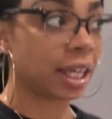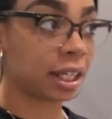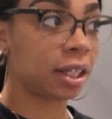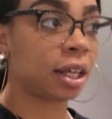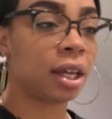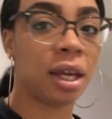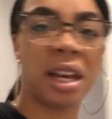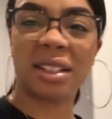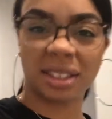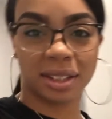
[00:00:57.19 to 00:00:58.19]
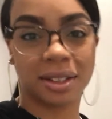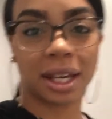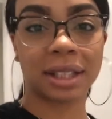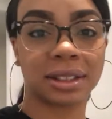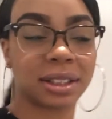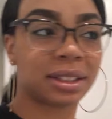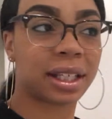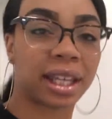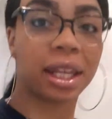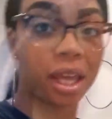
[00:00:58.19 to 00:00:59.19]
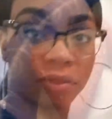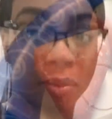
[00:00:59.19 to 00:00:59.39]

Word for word: And I'll see you guys in a second